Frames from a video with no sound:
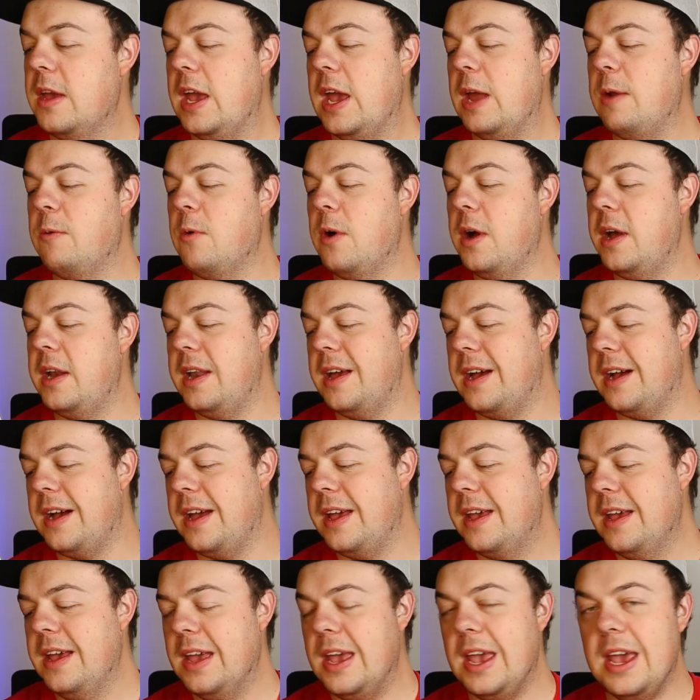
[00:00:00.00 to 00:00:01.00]
and
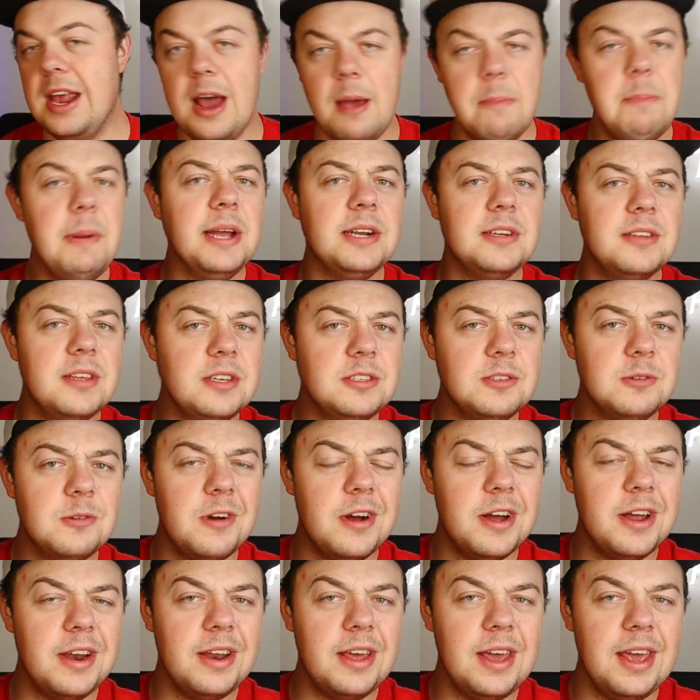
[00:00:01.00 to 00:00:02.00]
whatnot. And I picked this
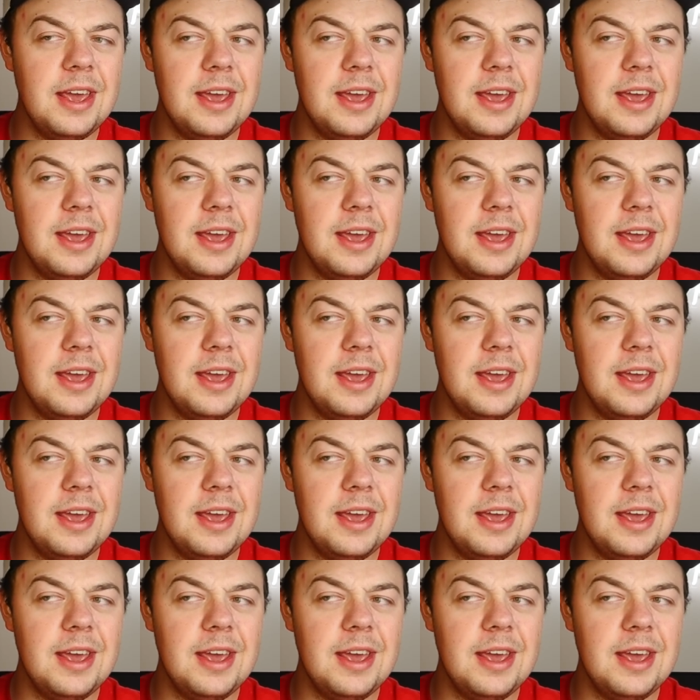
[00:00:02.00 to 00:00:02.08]
one.